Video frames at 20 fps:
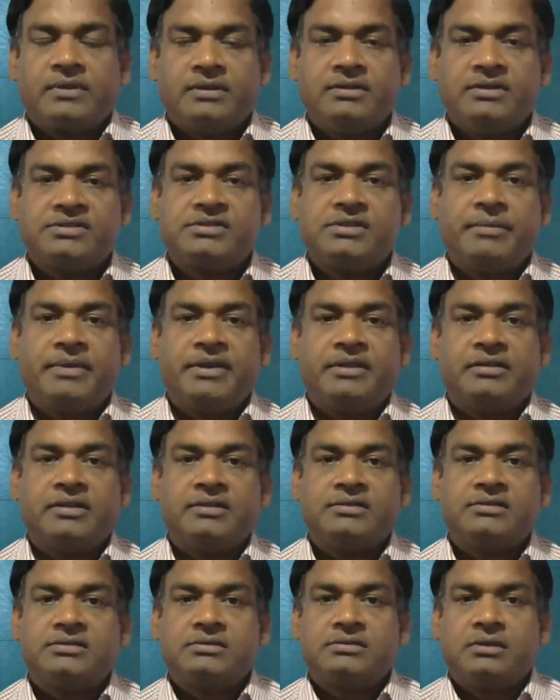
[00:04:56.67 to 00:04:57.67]
This is the main
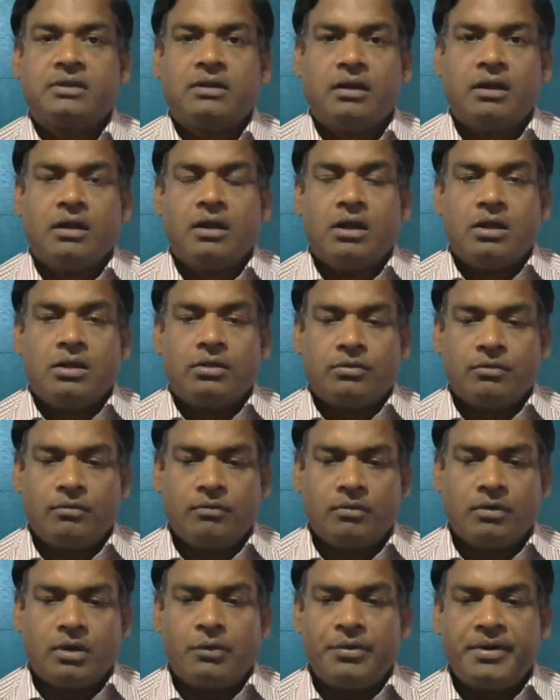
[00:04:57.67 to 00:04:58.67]
things.
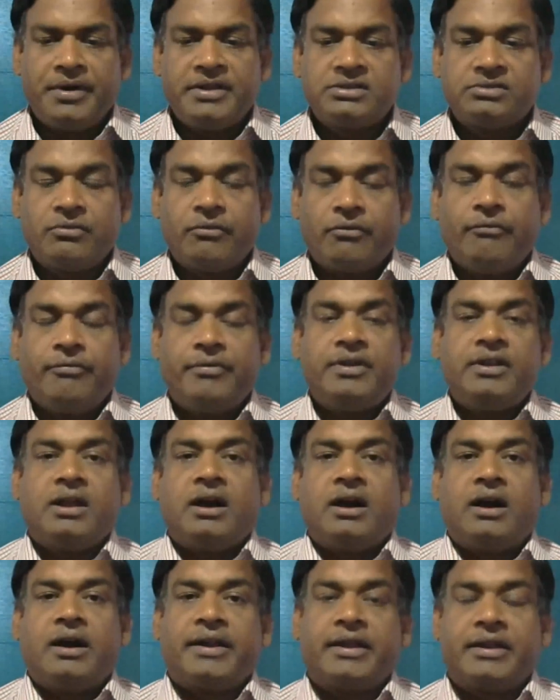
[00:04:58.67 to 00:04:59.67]
So now it is
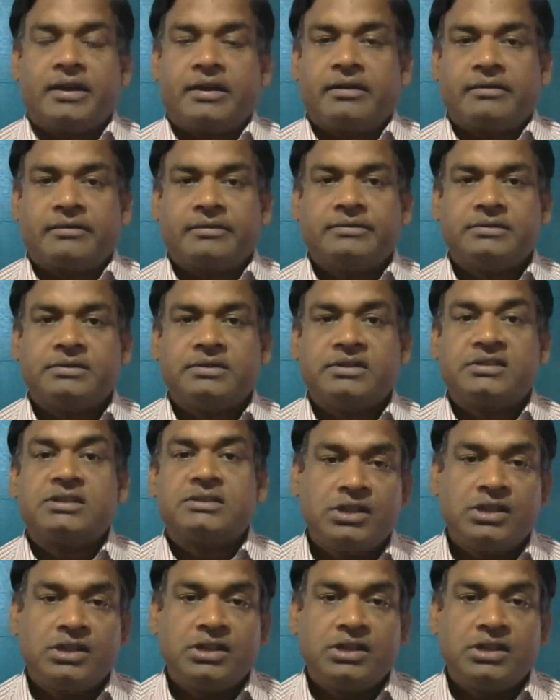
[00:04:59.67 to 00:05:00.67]
WinRAR, but actually
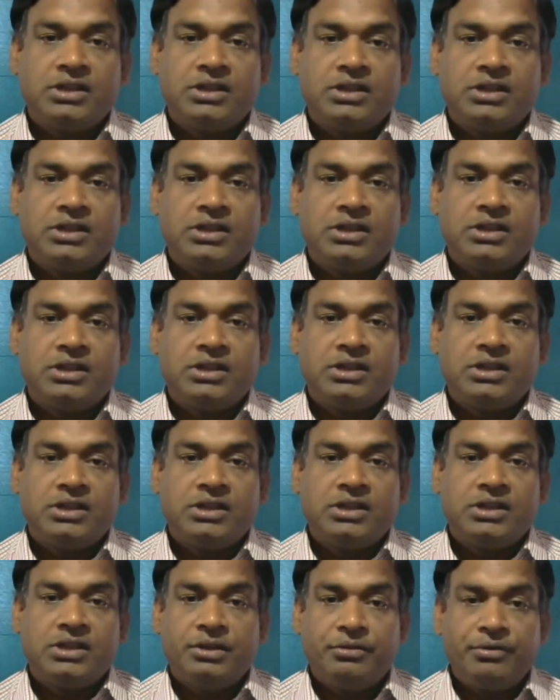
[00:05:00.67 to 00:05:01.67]
you need to pay money
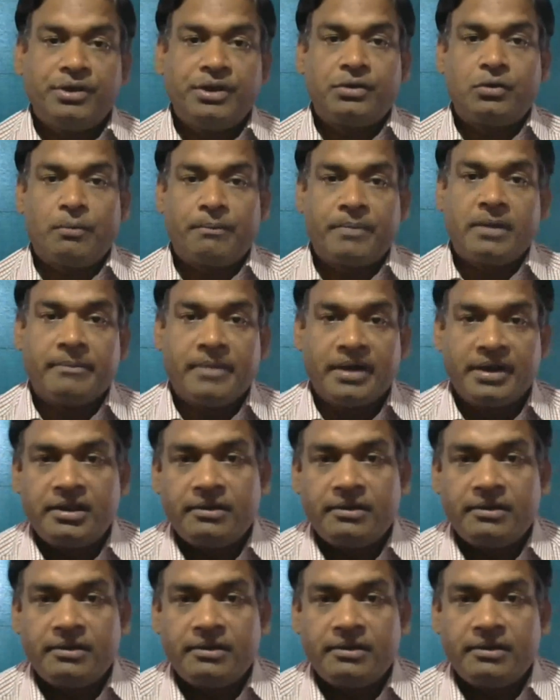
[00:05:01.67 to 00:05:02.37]
for WinRAR.